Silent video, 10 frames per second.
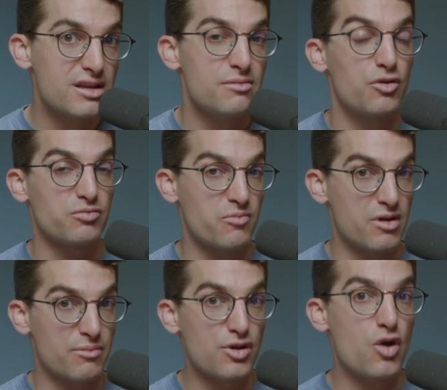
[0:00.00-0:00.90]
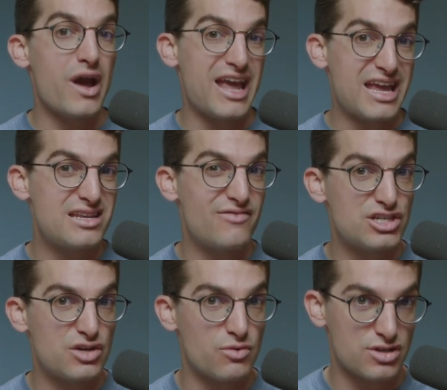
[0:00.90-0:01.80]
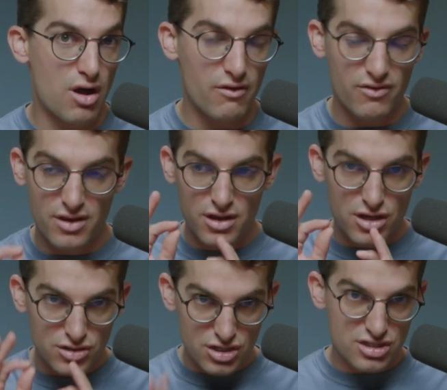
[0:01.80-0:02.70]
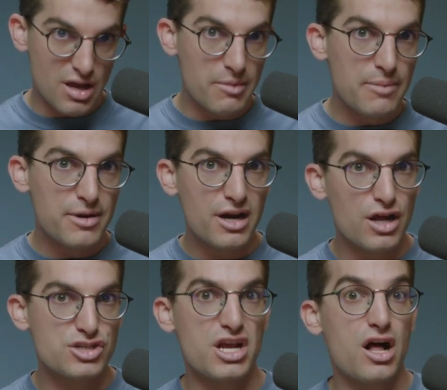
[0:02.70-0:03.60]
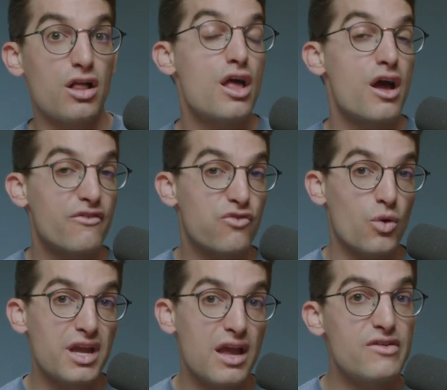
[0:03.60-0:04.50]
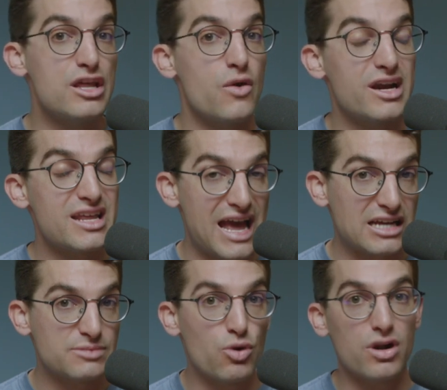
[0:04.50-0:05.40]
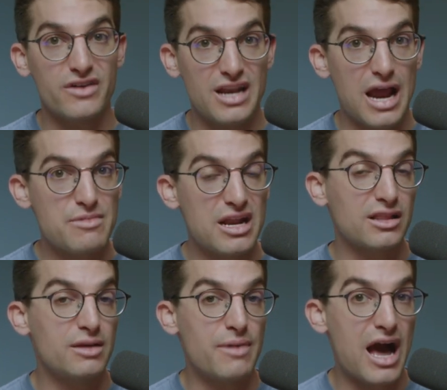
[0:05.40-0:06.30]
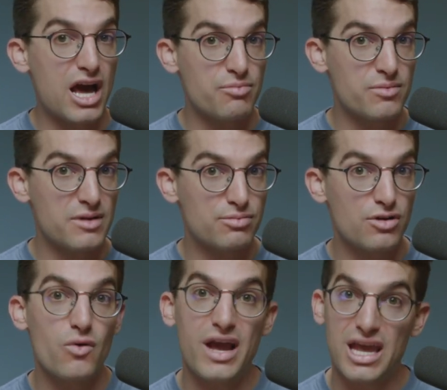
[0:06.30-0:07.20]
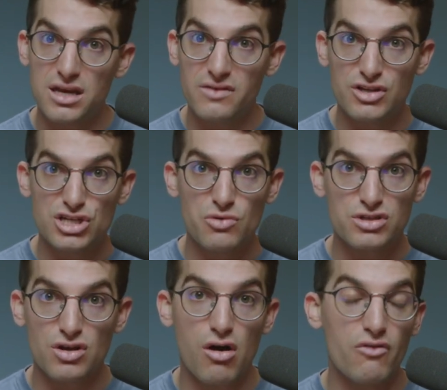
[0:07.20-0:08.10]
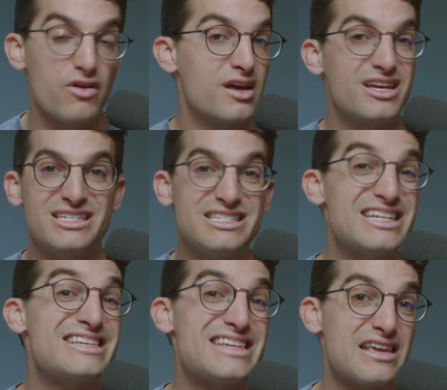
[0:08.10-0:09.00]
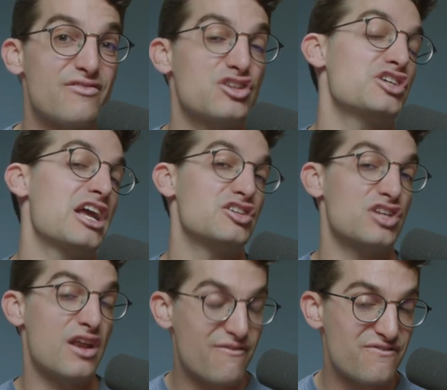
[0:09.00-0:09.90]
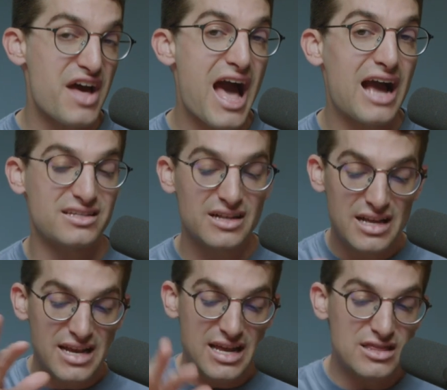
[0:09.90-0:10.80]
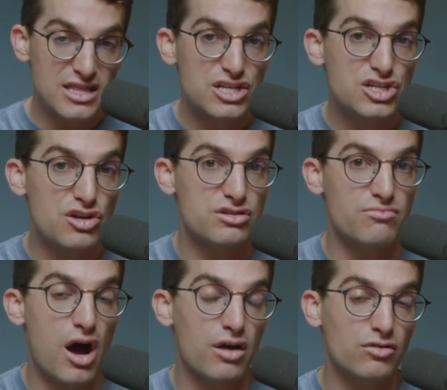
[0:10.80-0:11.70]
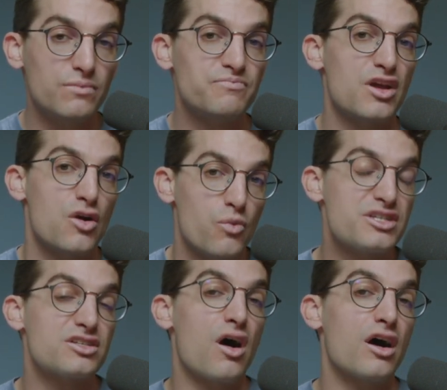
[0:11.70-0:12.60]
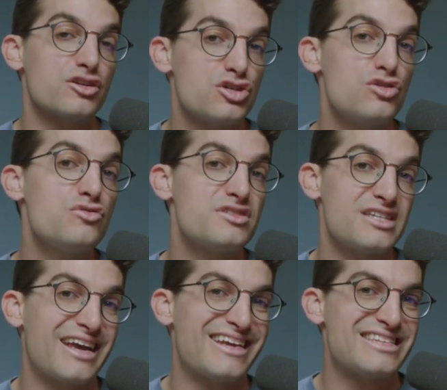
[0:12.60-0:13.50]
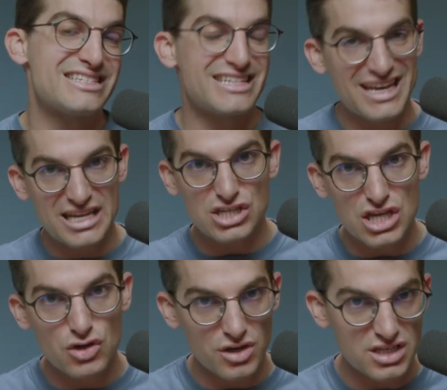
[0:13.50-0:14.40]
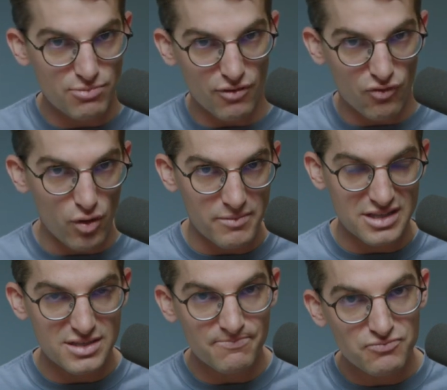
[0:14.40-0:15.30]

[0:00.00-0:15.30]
in both Premiere Pro and DaVinci Resolve. To sum it up in a nutshell, 4K video editing export of a 9-minute clip out of Premiere Pro and DaVinci Resolve didn't even change. And in fact, in this year's model, we saw 2 seconds in decreased performance,